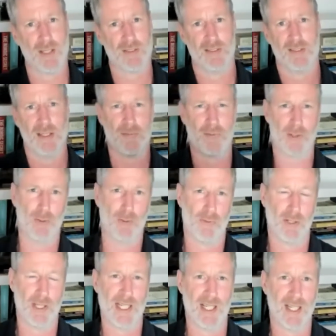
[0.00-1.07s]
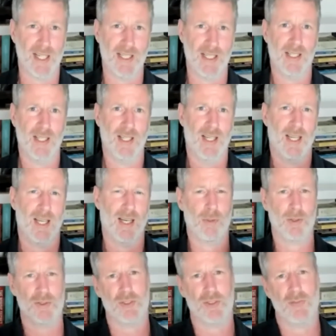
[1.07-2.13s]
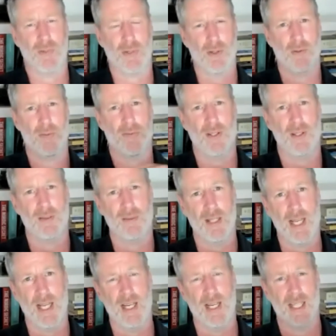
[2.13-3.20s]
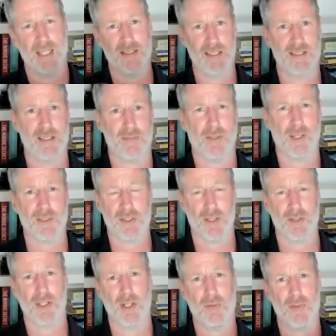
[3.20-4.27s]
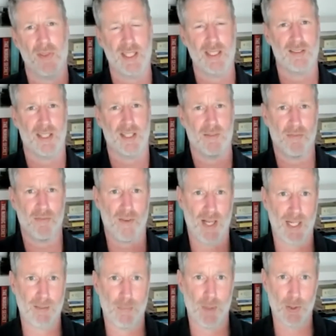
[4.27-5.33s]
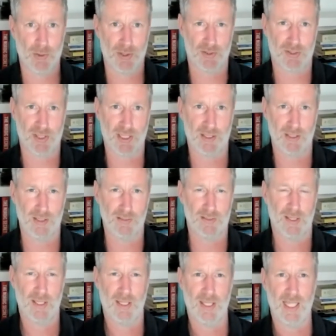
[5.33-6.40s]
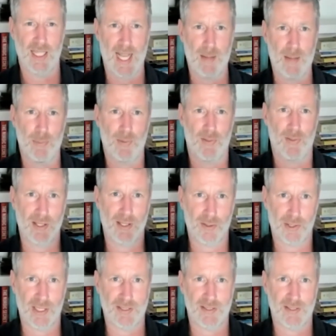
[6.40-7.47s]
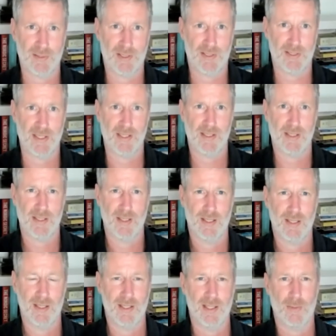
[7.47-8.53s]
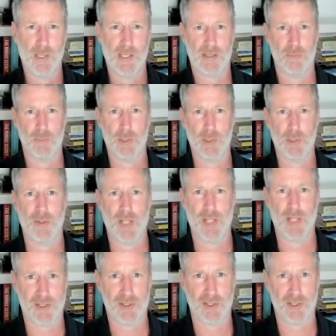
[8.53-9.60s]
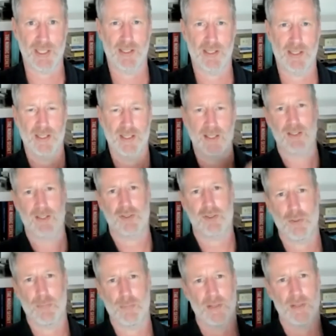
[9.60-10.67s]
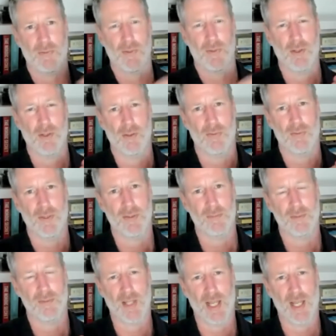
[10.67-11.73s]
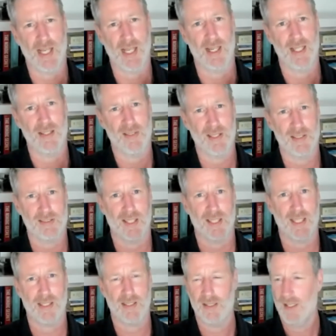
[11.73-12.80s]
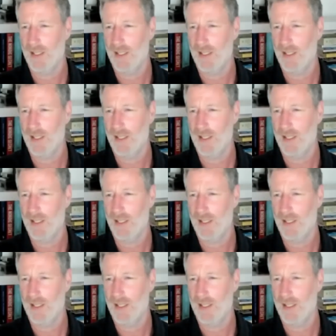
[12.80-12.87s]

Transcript: us is difficult for AI, and what's difficult for AI is easy for us. So things like fine motor skills and empathy and creativity, we do naturally, super difficult for AI. Things like